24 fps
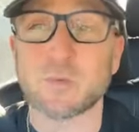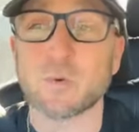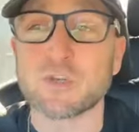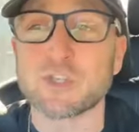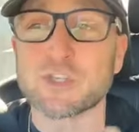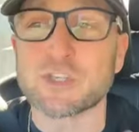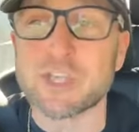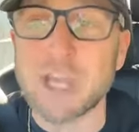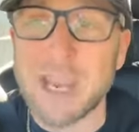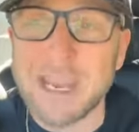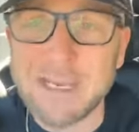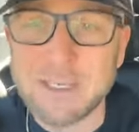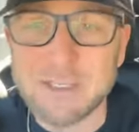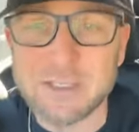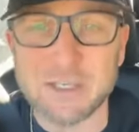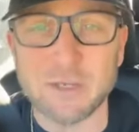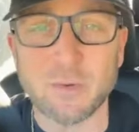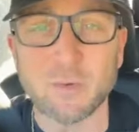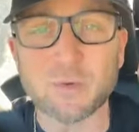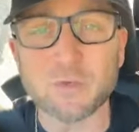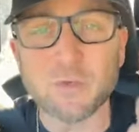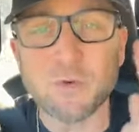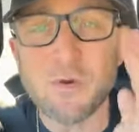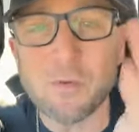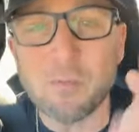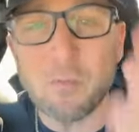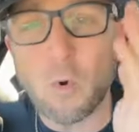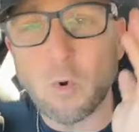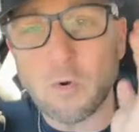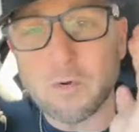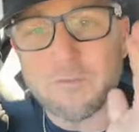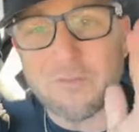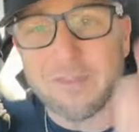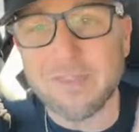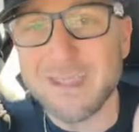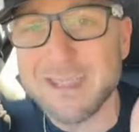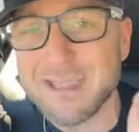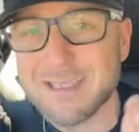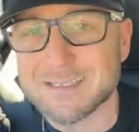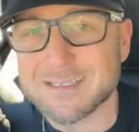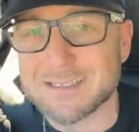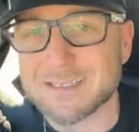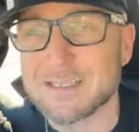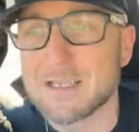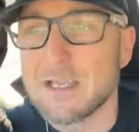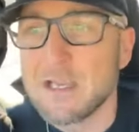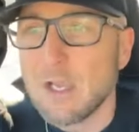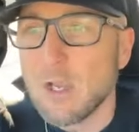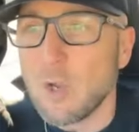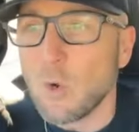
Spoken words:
We're changing. We're doing more of this.